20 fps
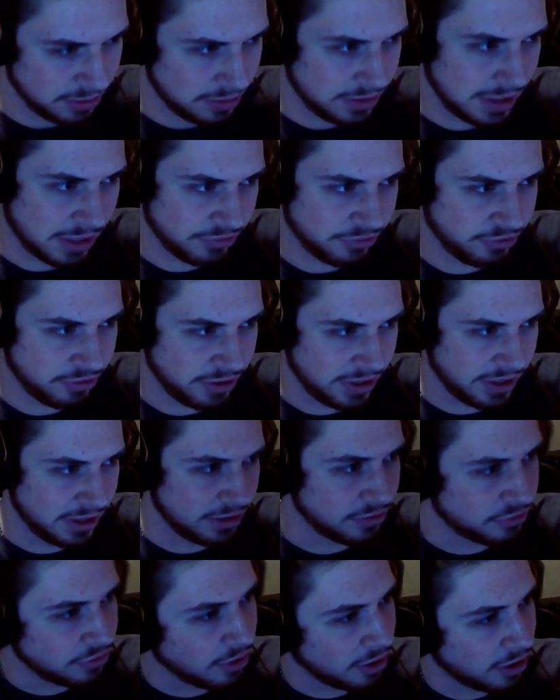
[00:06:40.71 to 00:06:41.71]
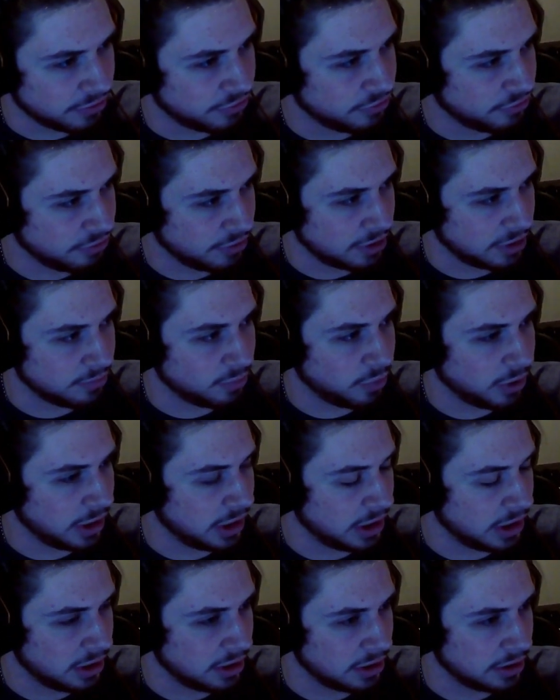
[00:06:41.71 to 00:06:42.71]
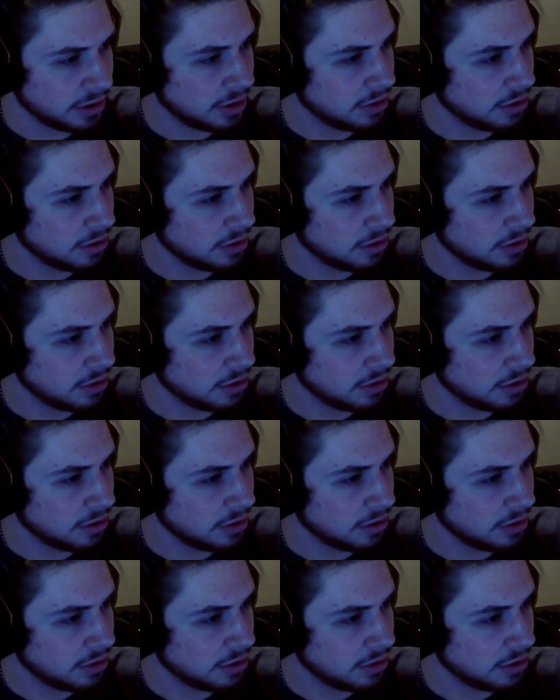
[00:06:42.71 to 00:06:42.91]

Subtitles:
yesterday on stream we